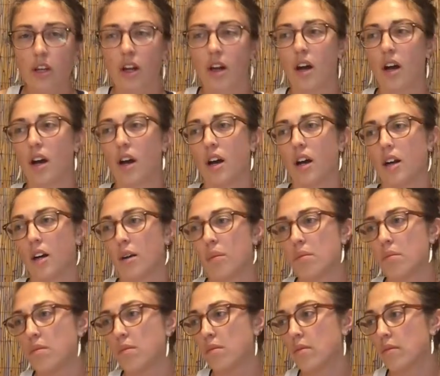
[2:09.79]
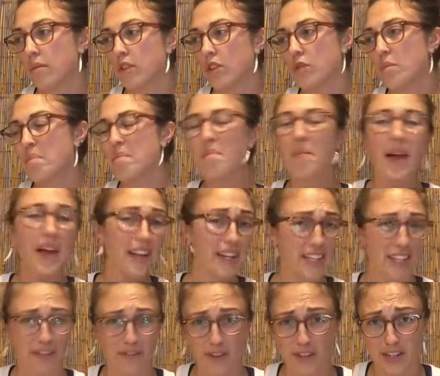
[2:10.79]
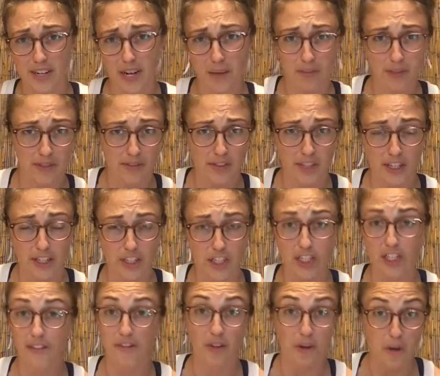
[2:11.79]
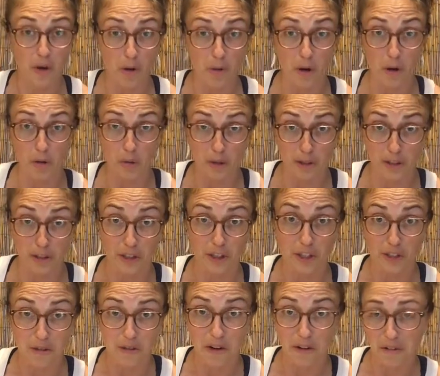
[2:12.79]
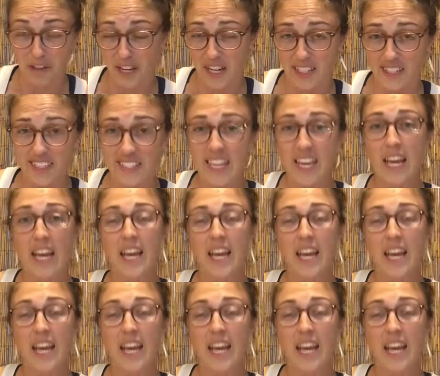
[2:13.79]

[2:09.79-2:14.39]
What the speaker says: There's many different types of stitching. If you know a quilter, you know this.